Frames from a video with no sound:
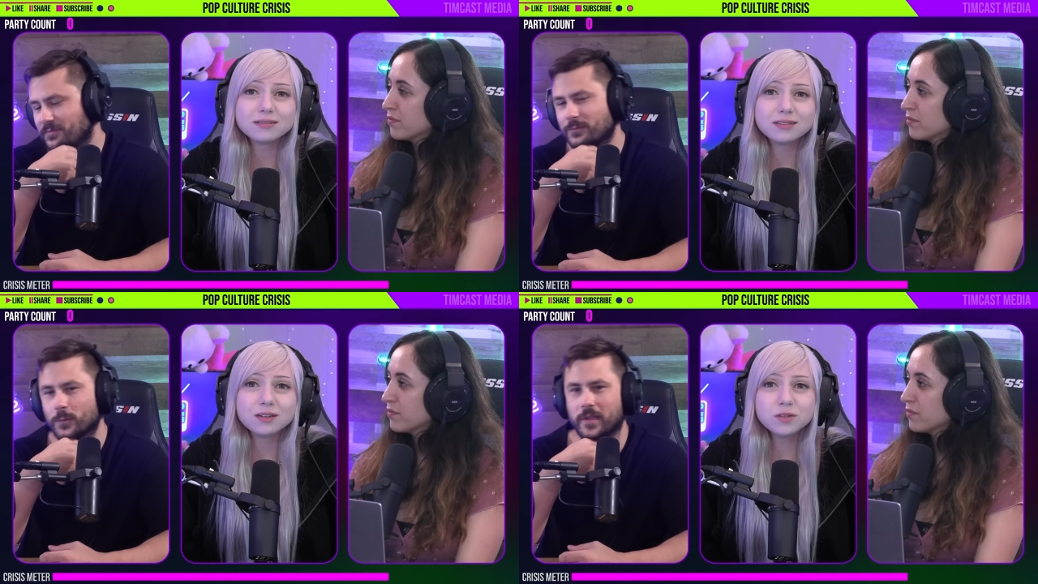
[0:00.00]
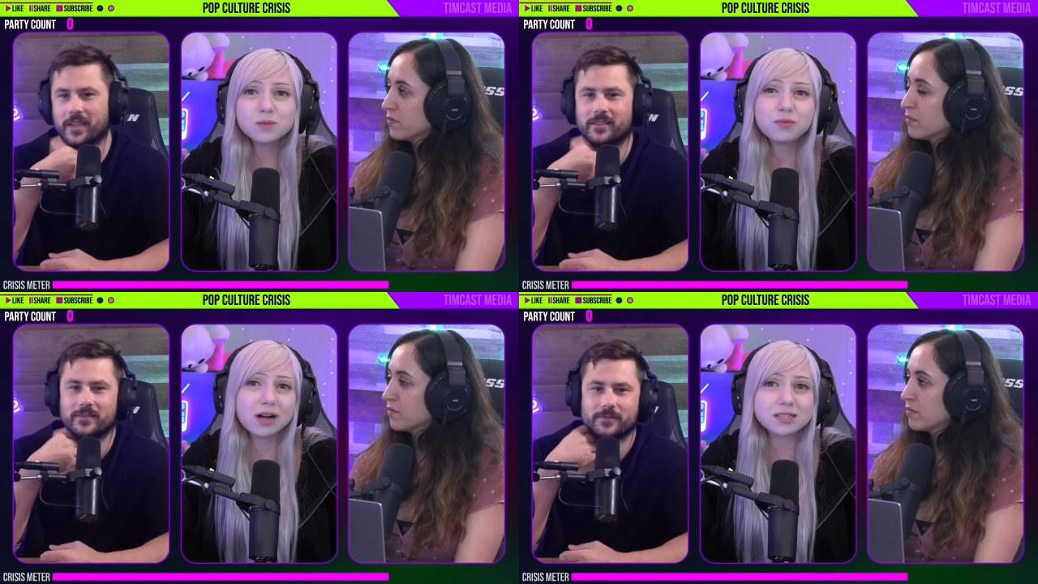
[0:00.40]
Speaker 1: It was
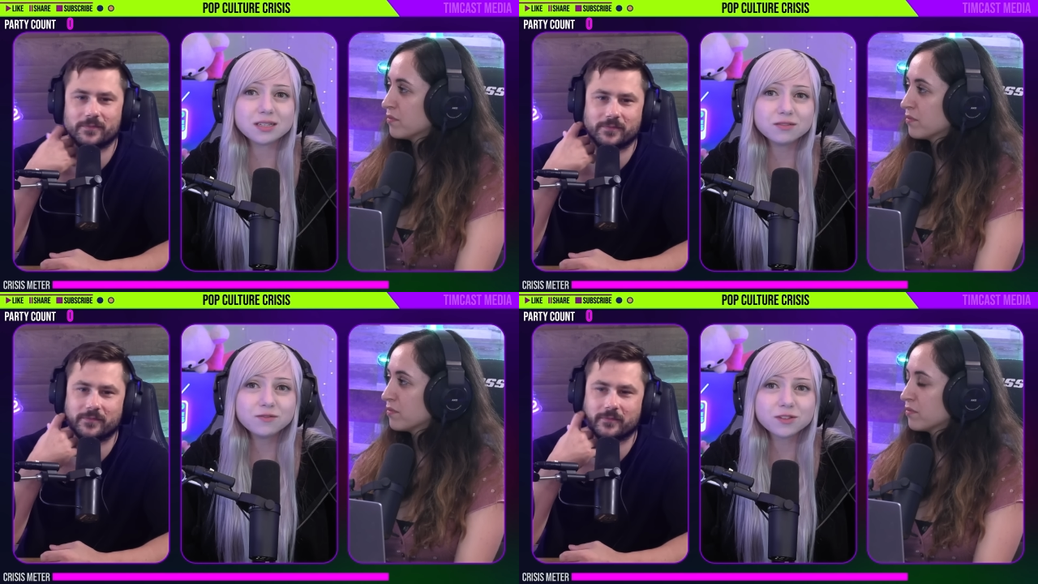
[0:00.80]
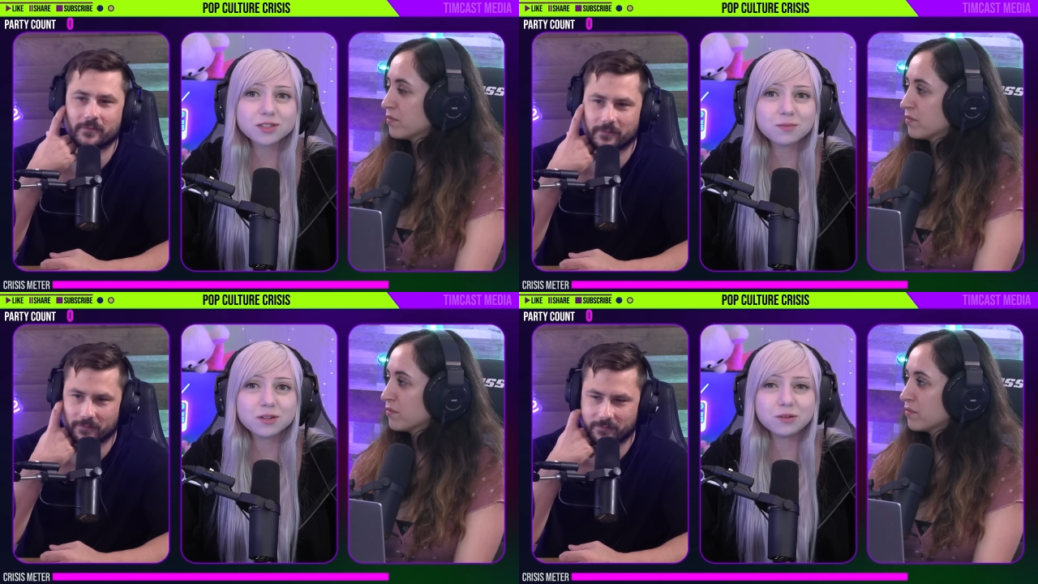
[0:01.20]
impressive for
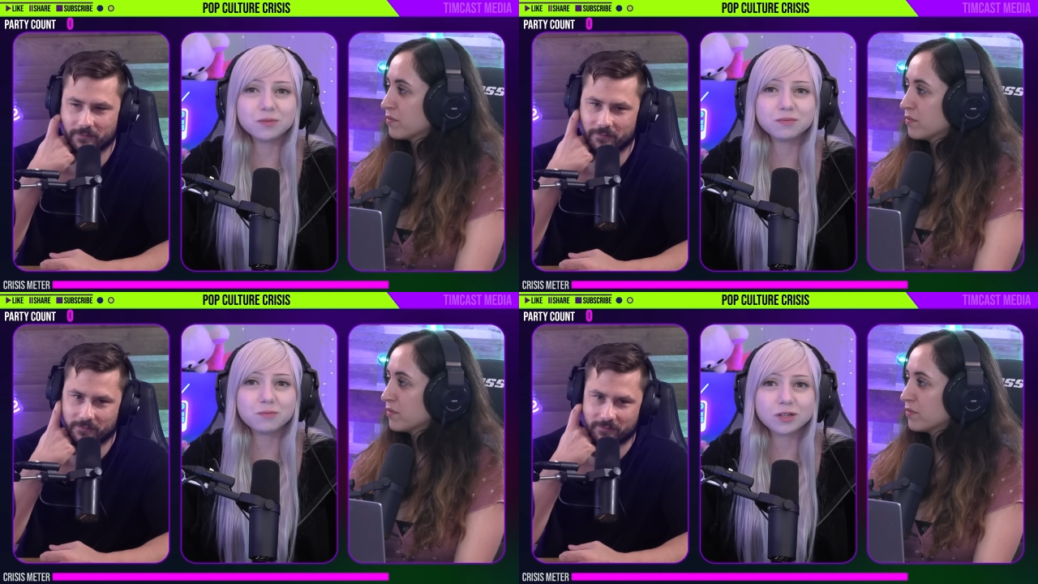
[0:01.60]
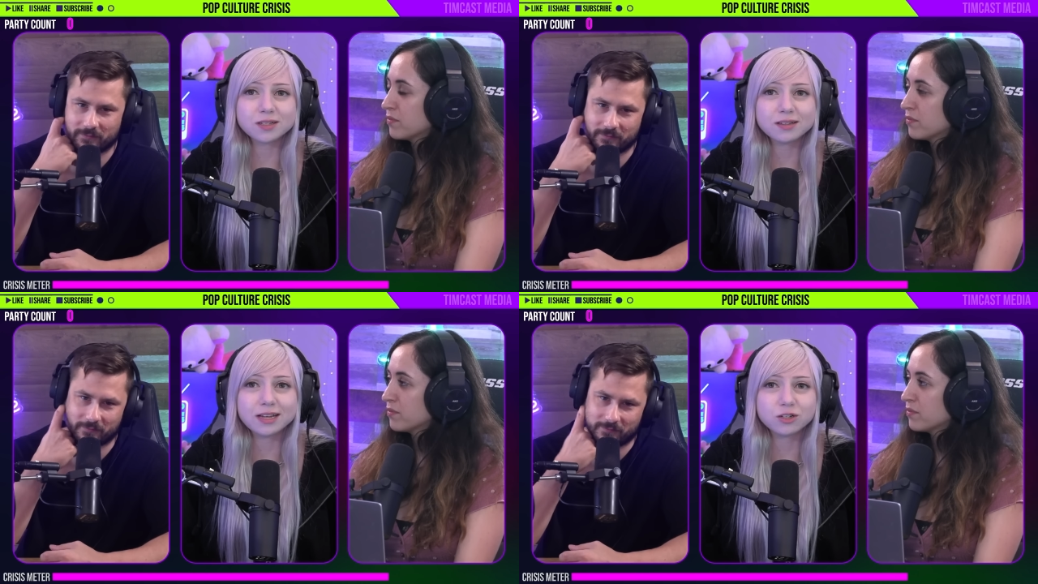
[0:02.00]
someone who
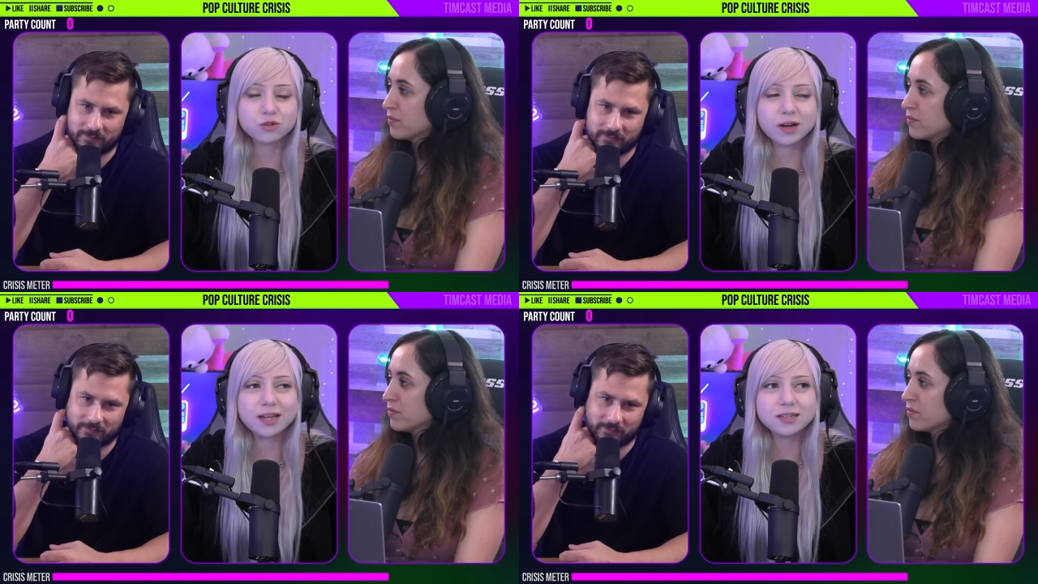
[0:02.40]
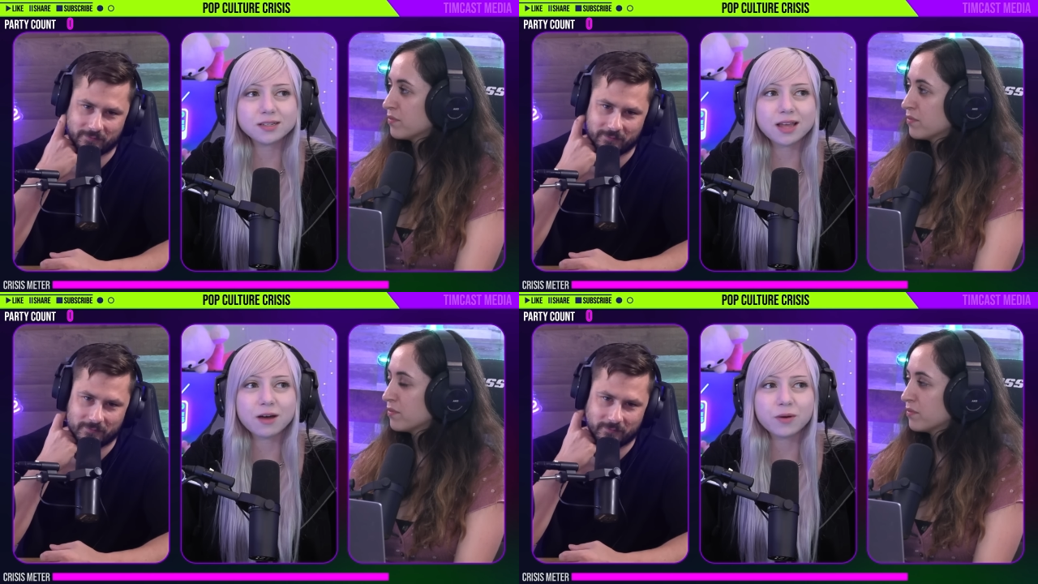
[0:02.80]
wasn't like trained in
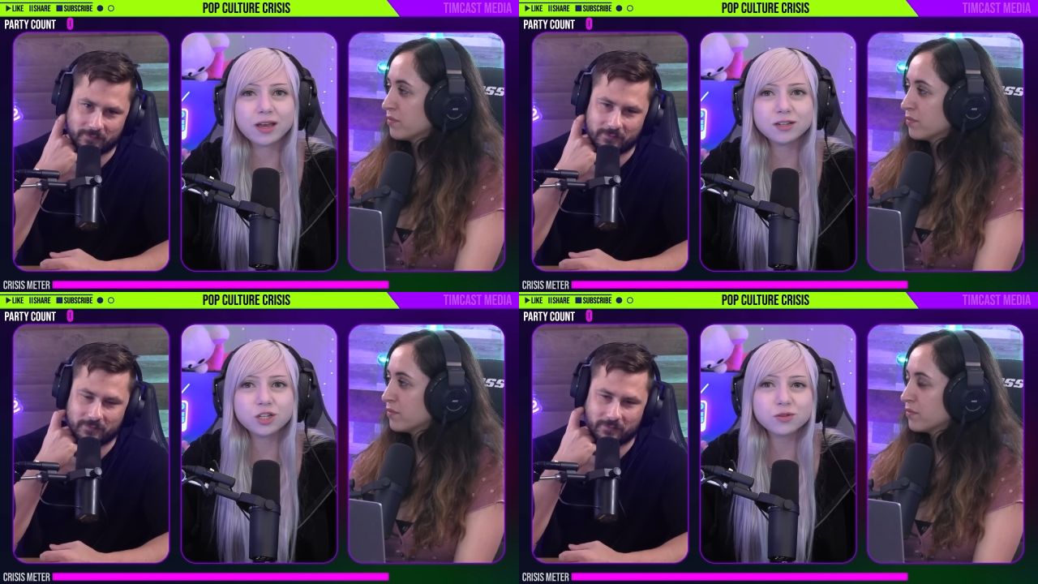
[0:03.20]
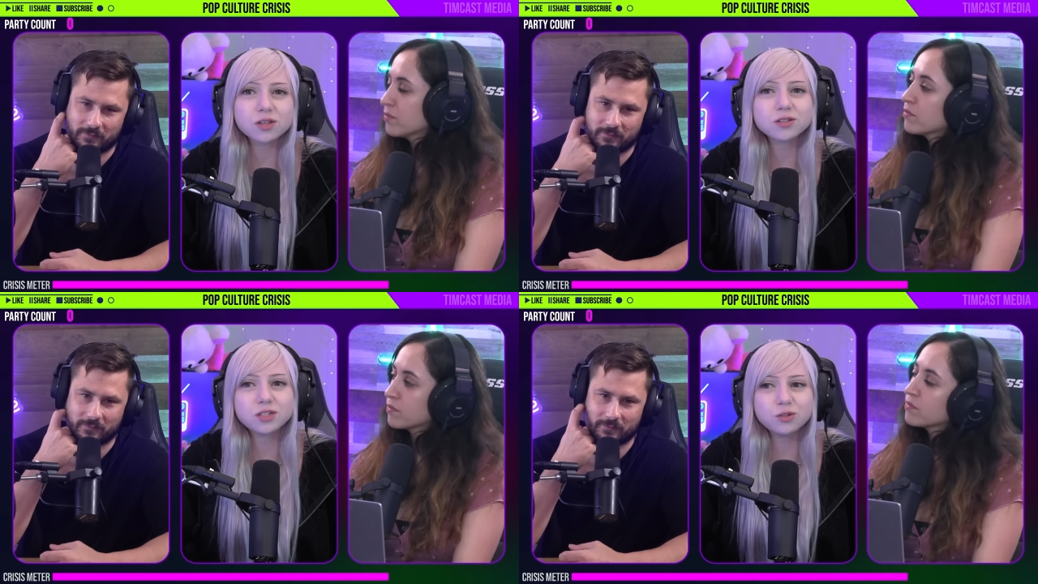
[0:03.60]
that way, and she
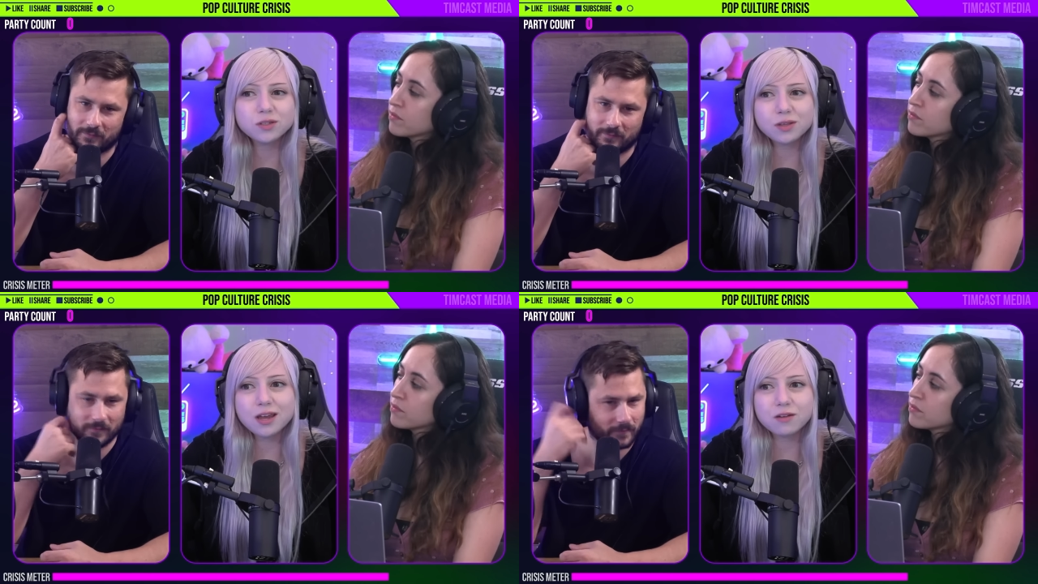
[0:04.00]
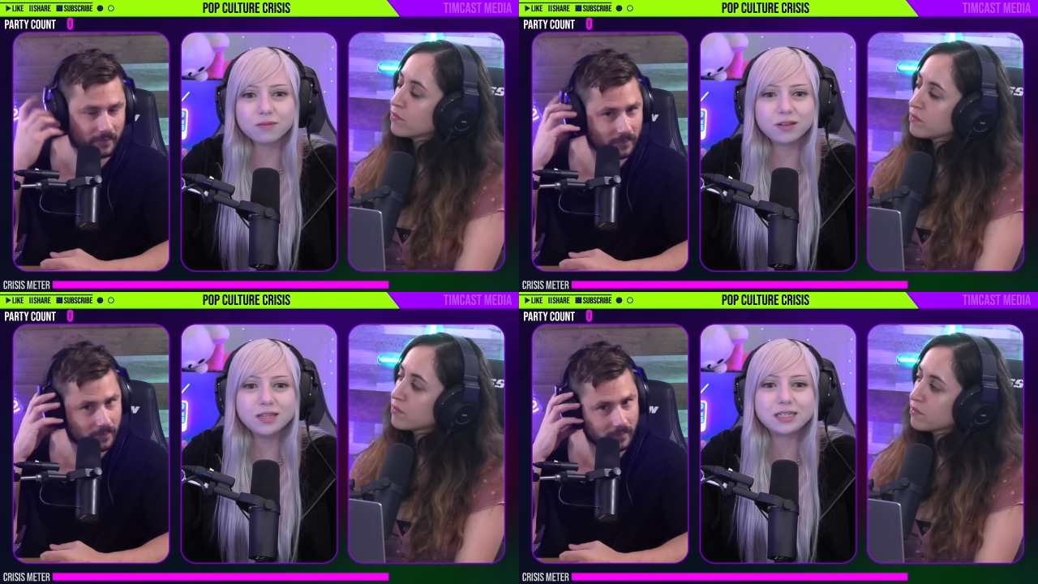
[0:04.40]
was she was like
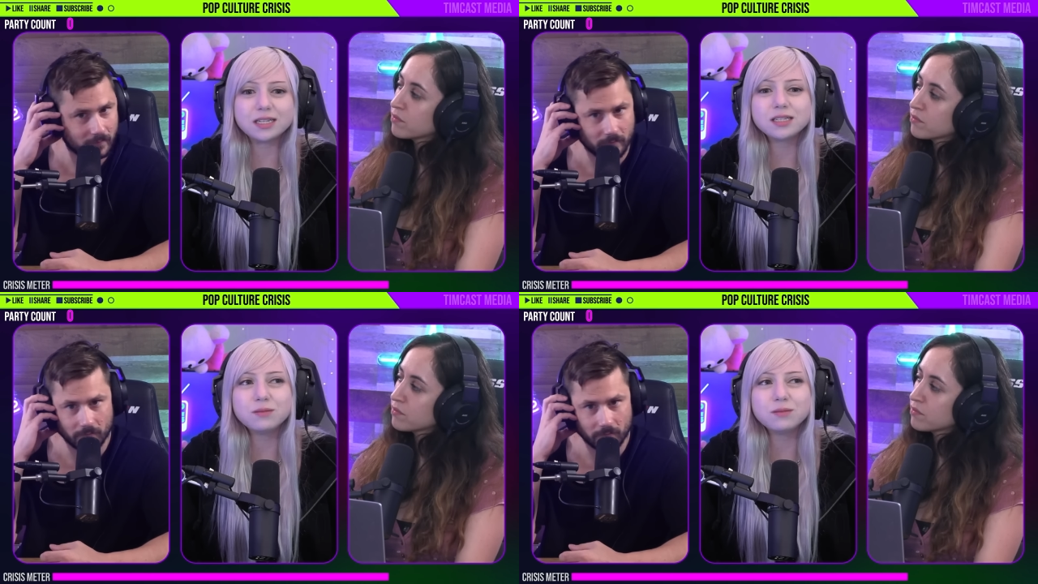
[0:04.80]
in the Disney